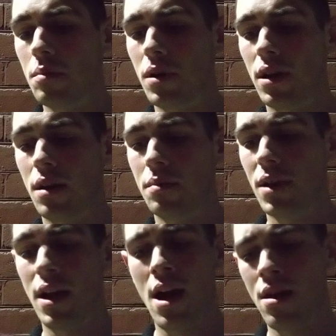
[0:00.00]
But
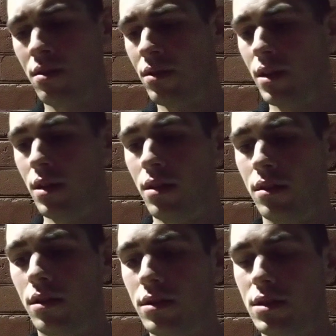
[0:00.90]
yeah, I don't really know.
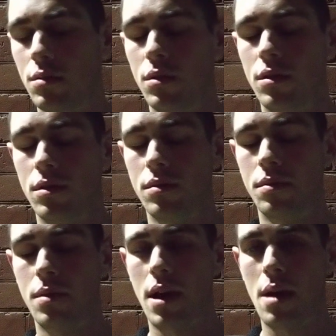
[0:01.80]
See what
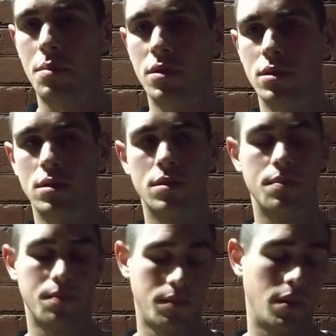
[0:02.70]
happens
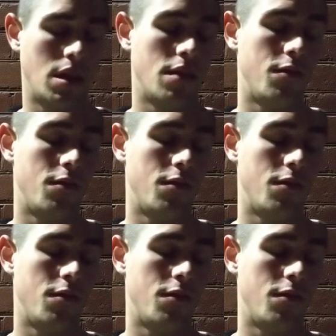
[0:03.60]
in the